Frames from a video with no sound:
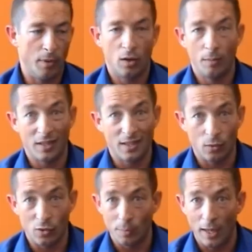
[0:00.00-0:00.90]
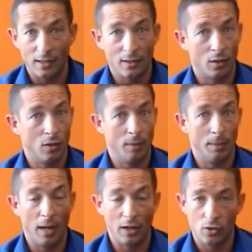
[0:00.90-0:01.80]
It could be a single space, it could
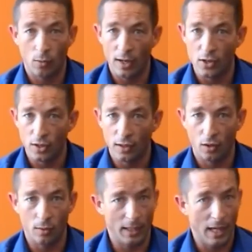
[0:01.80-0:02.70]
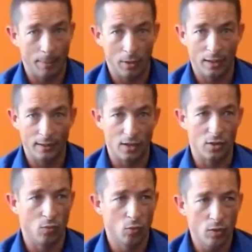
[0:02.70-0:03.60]
be a punctuation, it could be
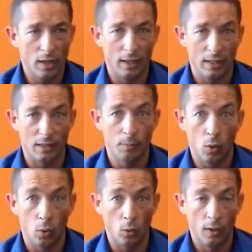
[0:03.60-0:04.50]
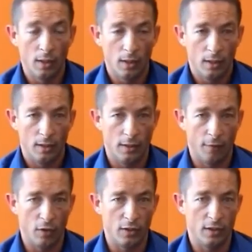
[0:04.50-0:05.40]
capitalization, really small
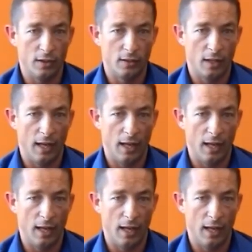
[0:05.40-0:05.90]
differences,